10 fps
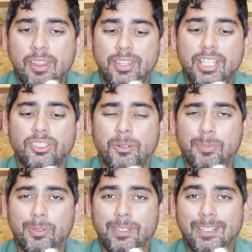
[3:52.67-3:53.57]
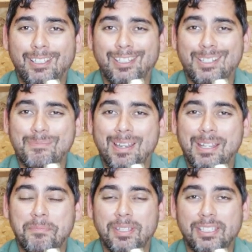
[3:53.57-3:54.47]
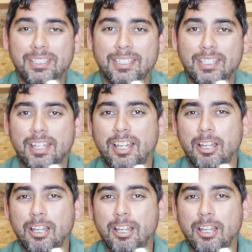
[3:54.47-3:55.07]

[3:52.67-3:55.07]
These are pretty good in my opinion.